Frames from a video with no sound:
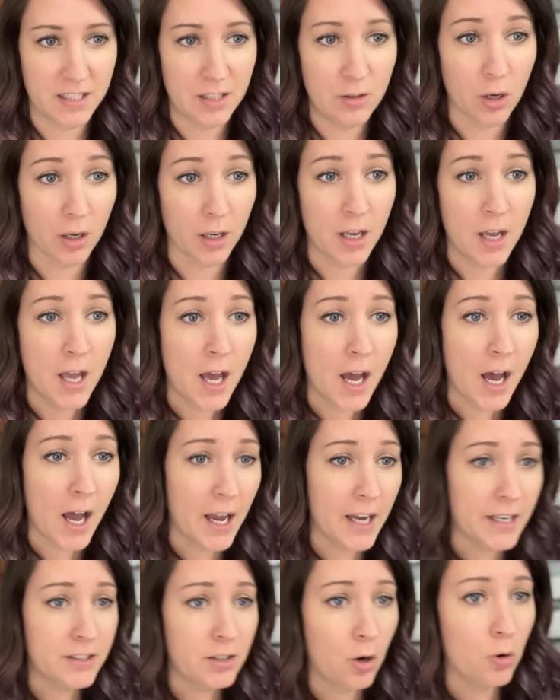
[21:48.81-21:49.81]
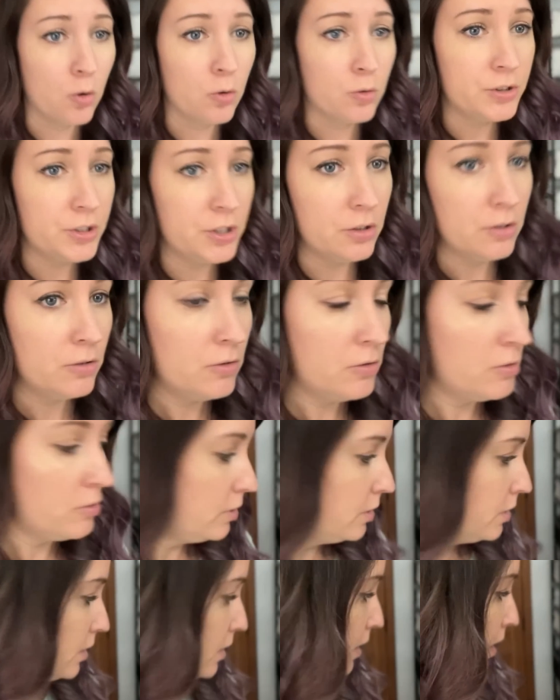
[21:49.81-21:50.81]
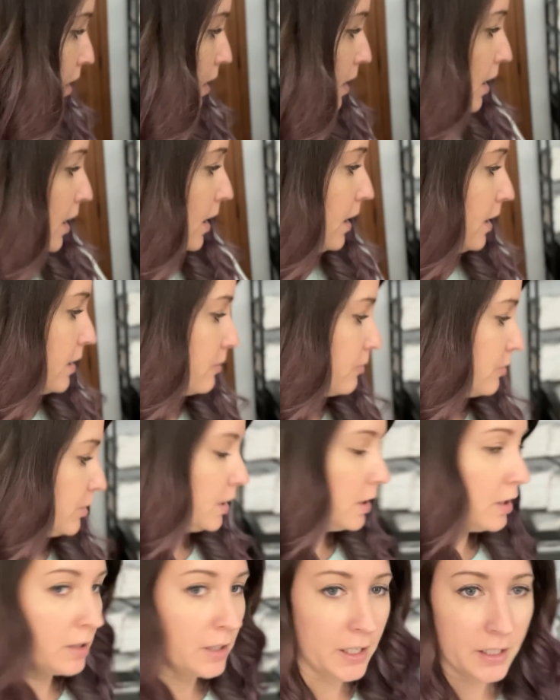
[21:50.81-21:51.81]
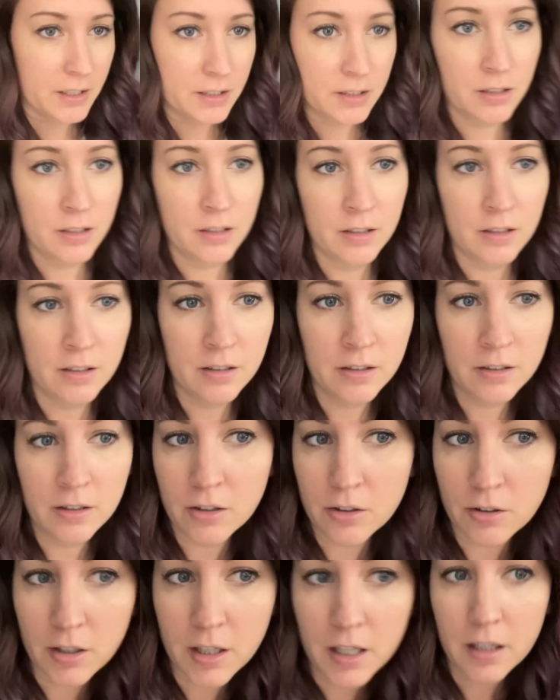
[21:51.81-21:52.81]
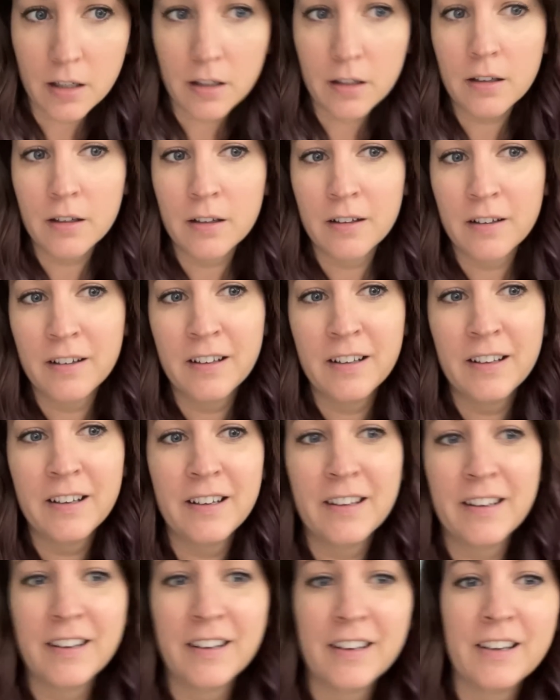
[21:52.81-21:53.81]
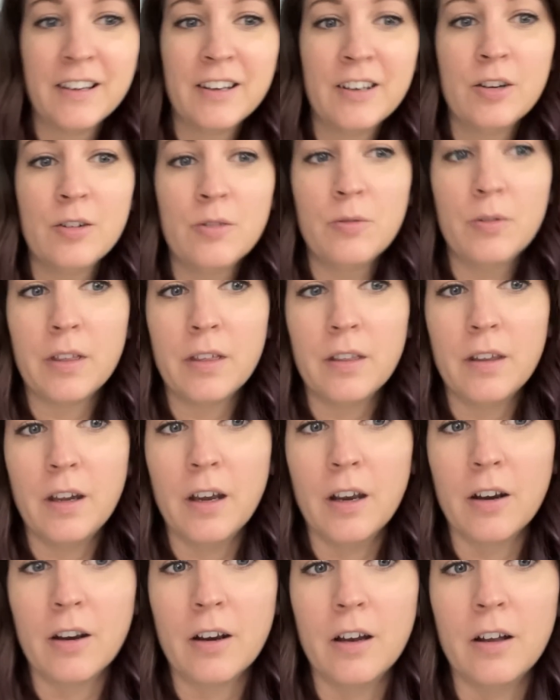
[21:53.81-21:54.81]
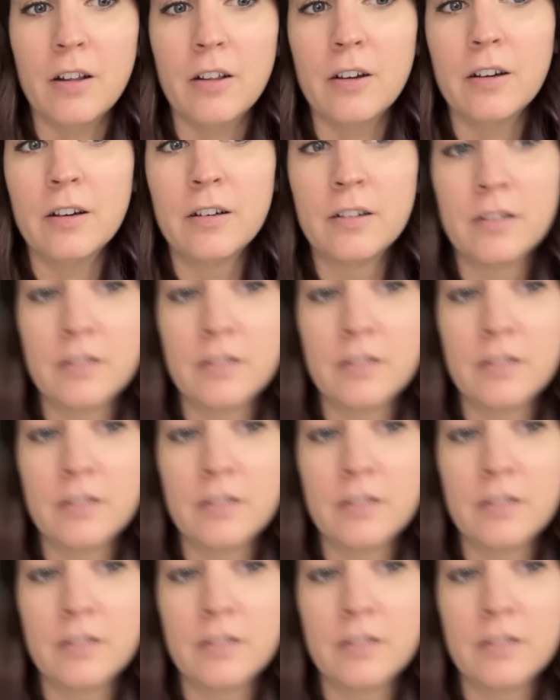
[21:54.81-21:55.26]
look, I told you I really liked green with the hair color.